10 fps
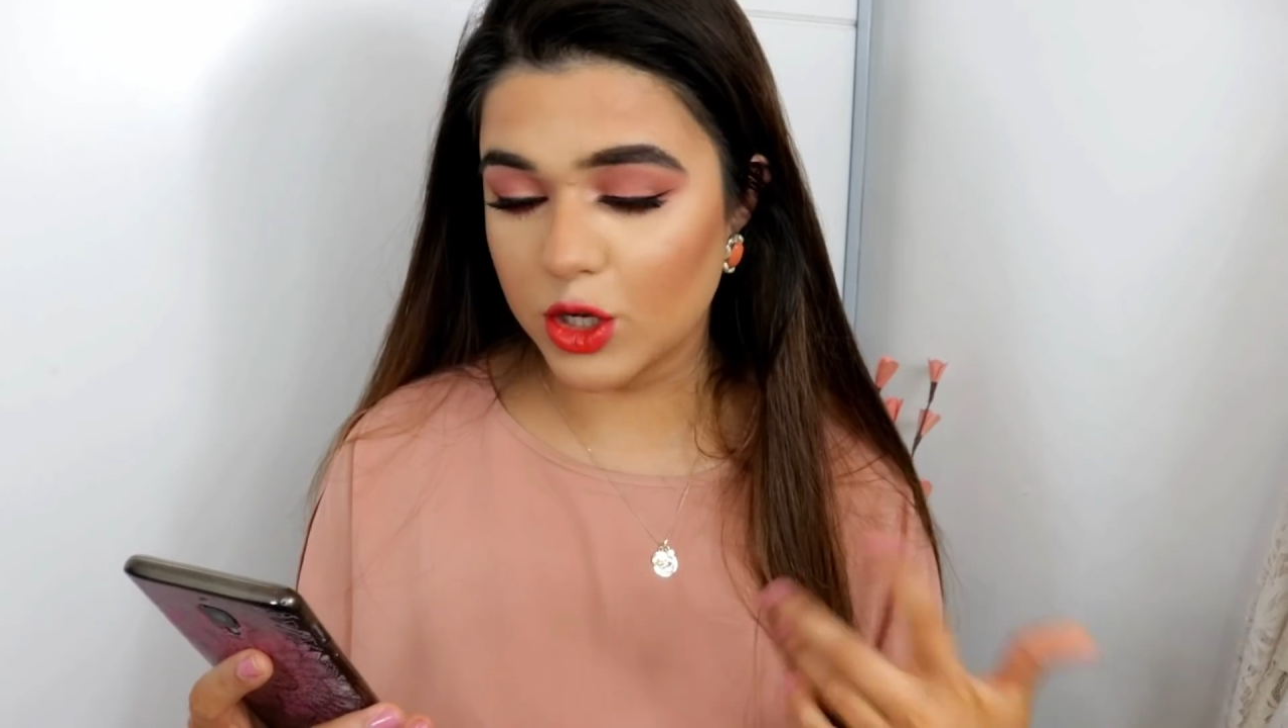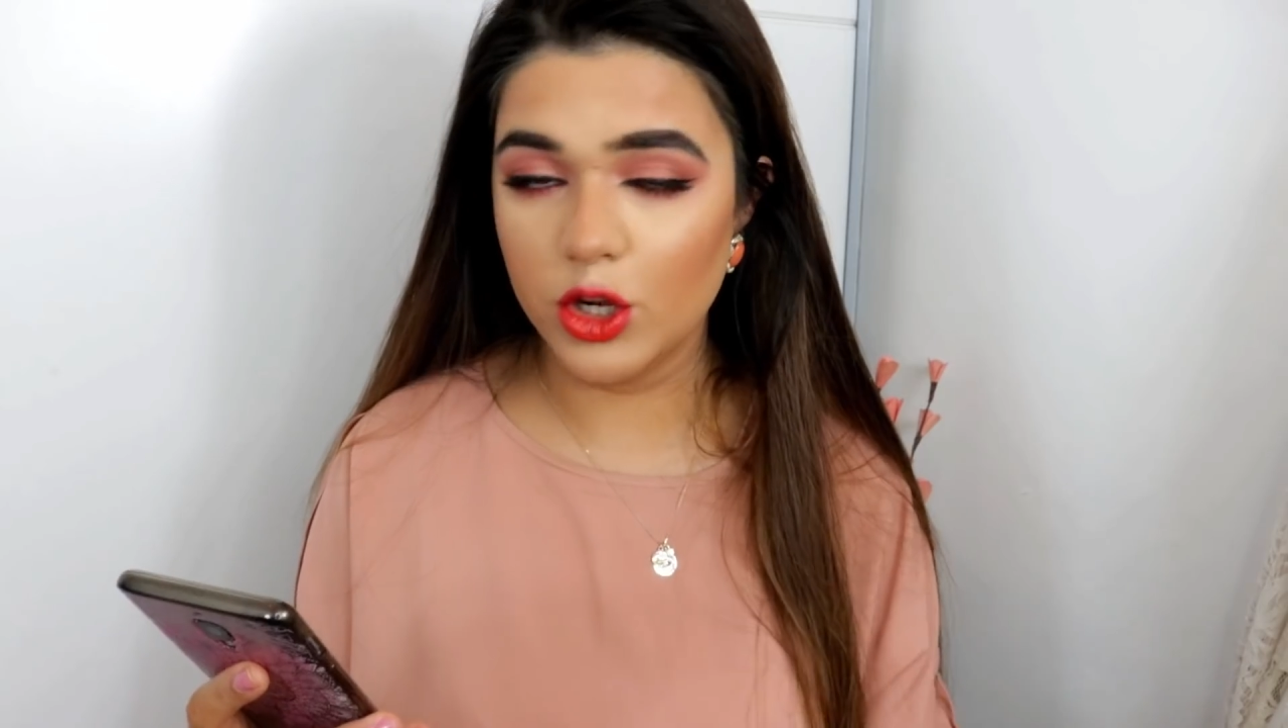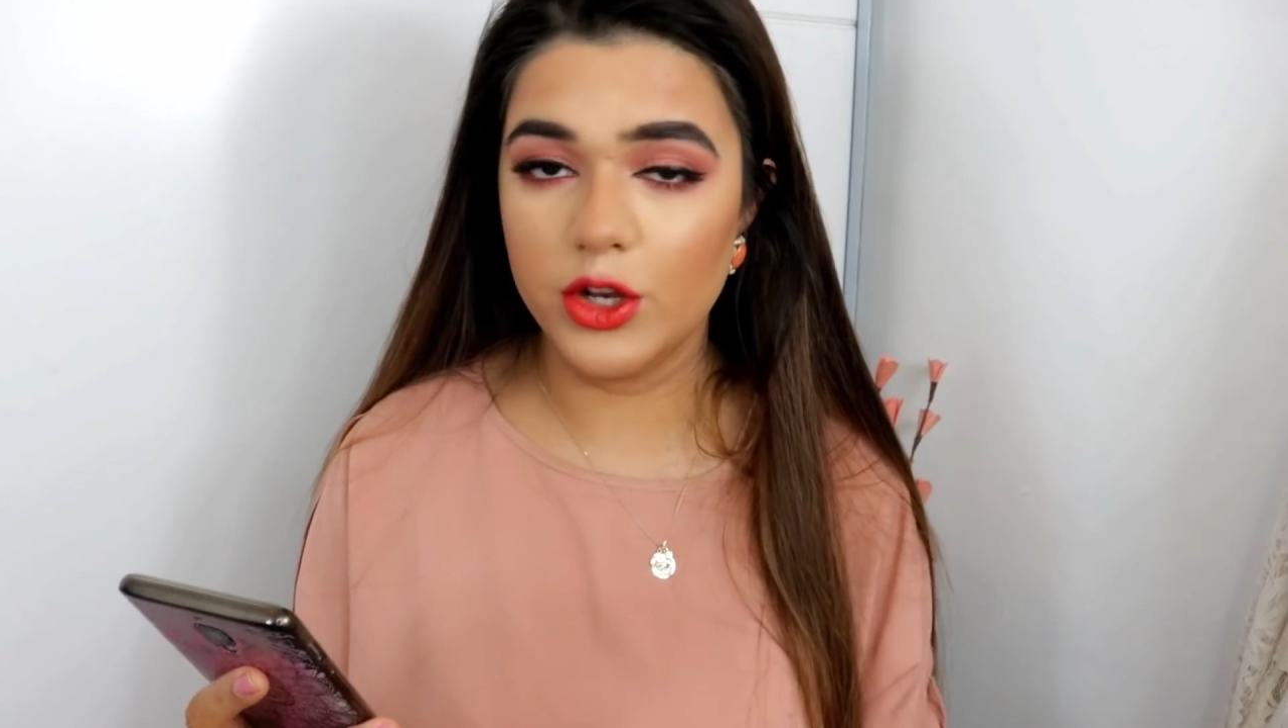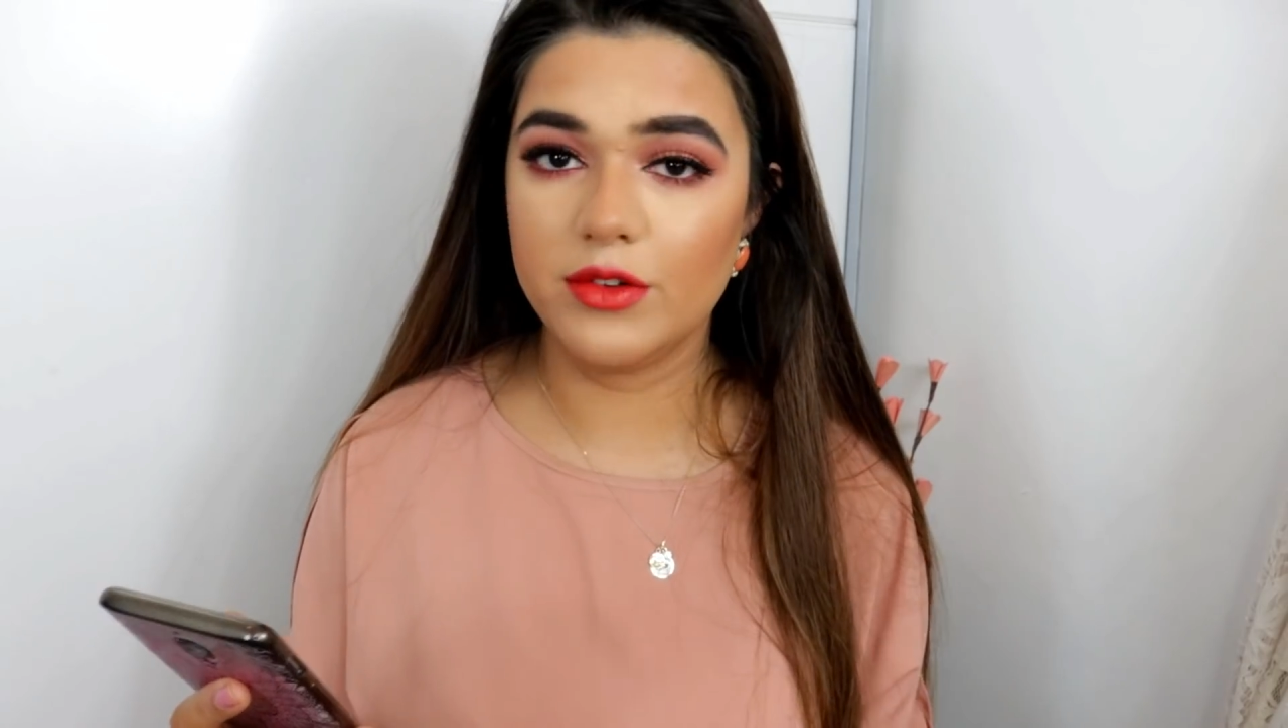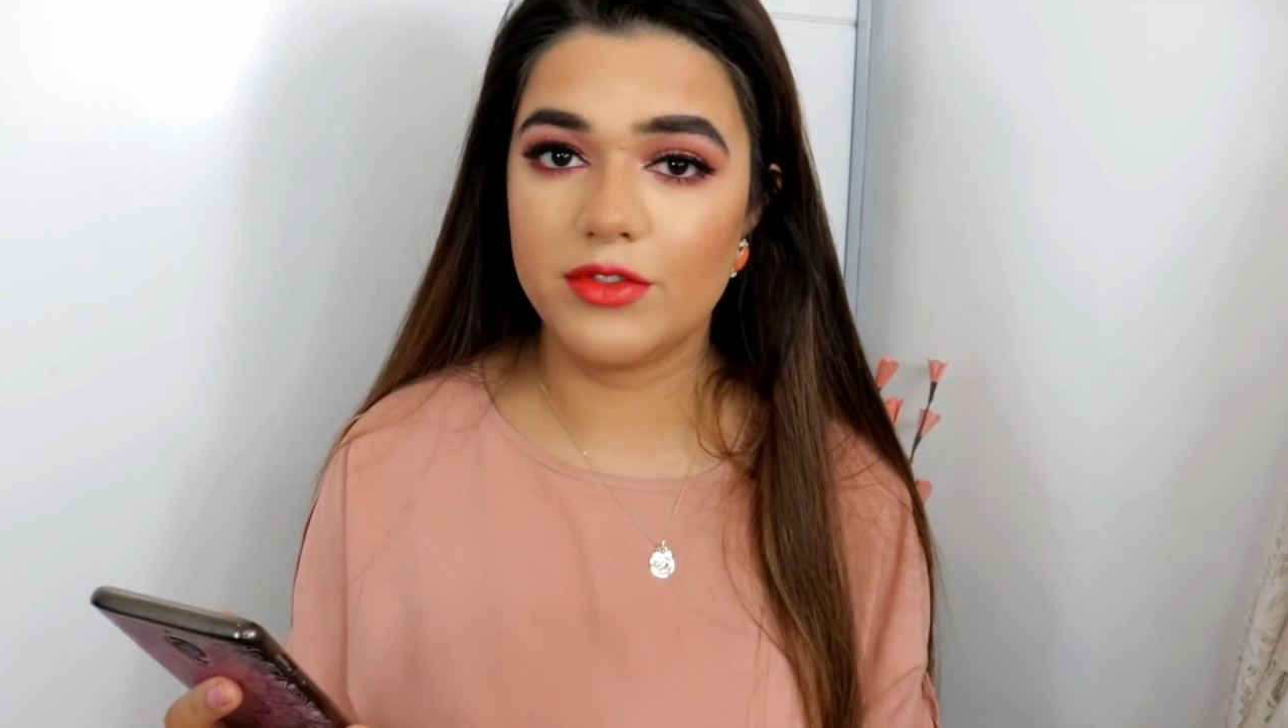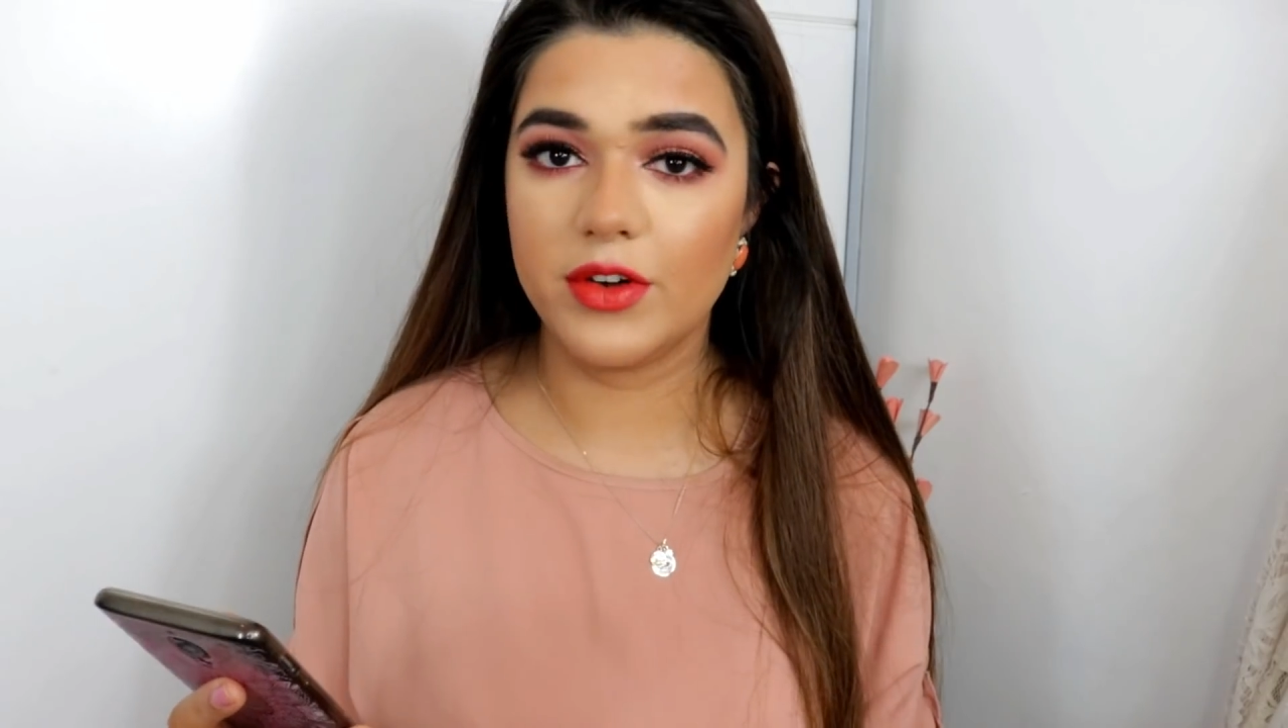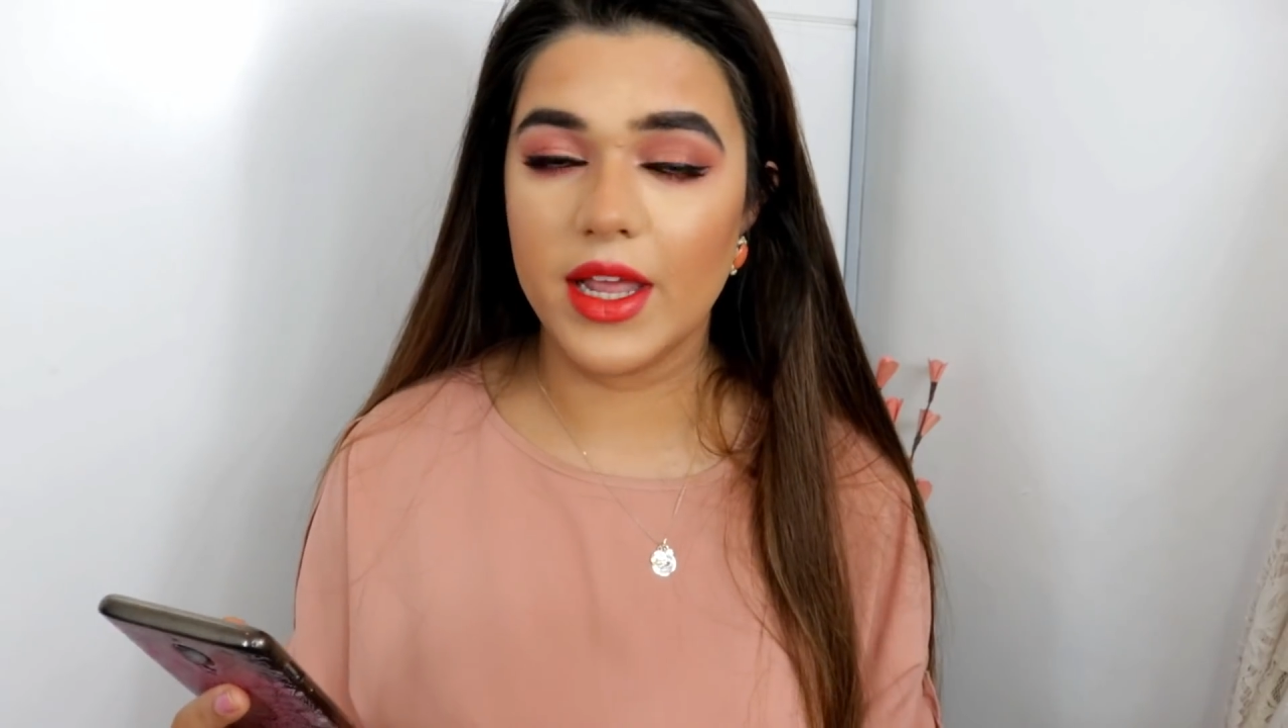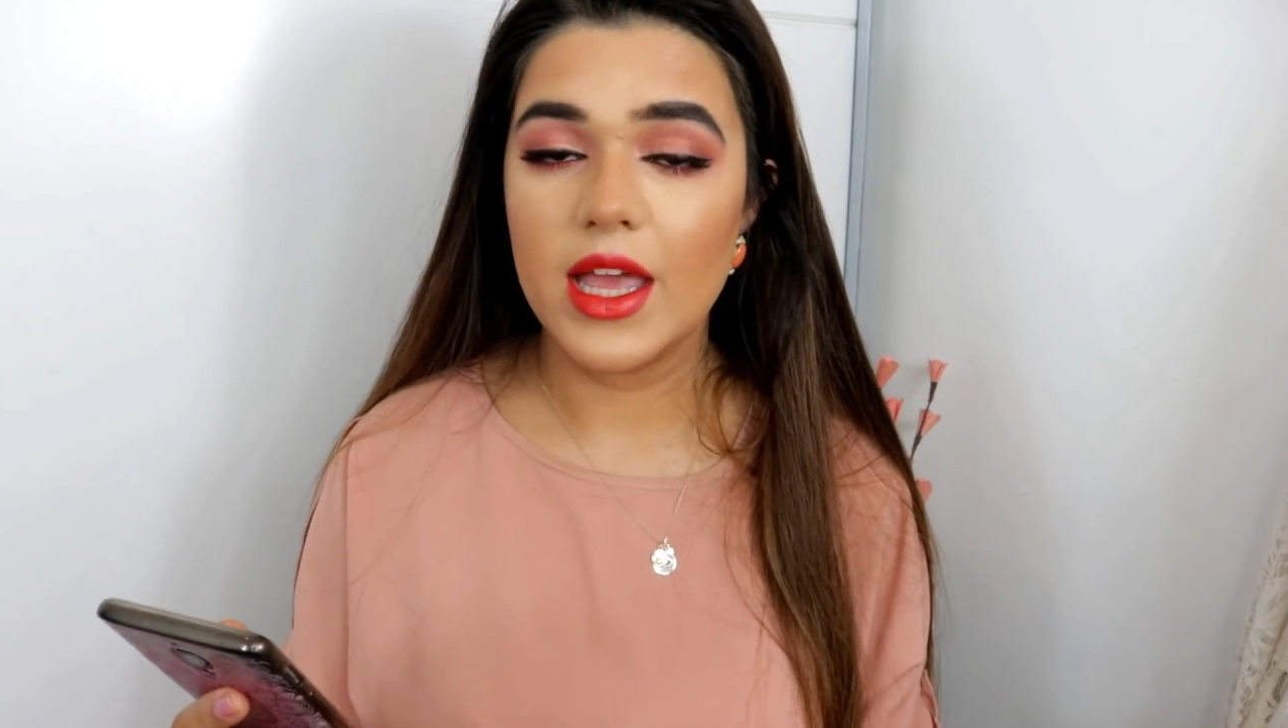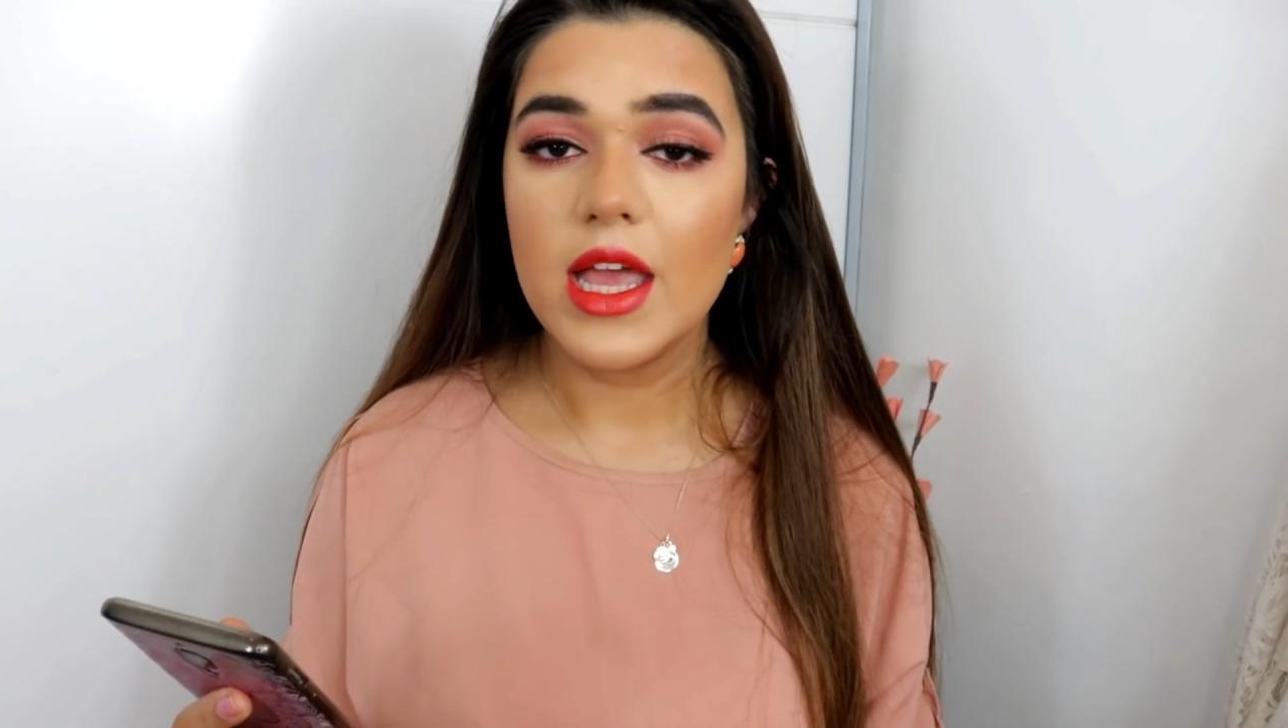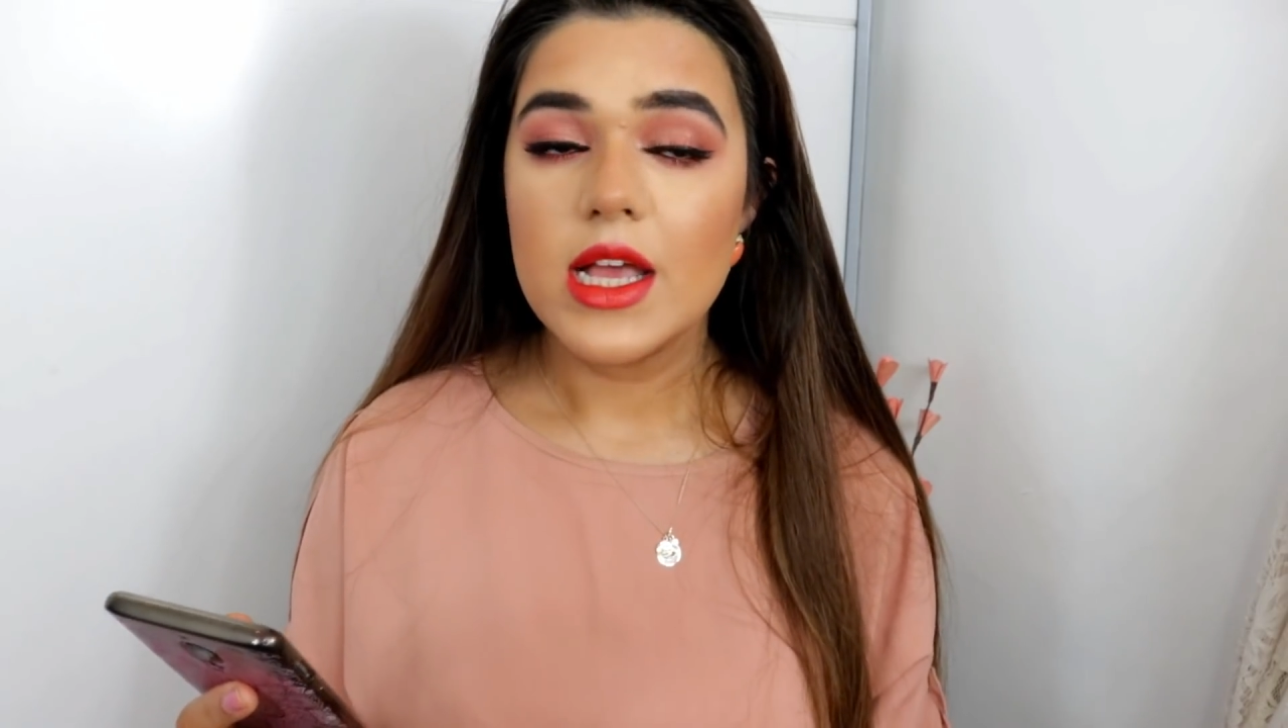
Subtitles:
gluten free.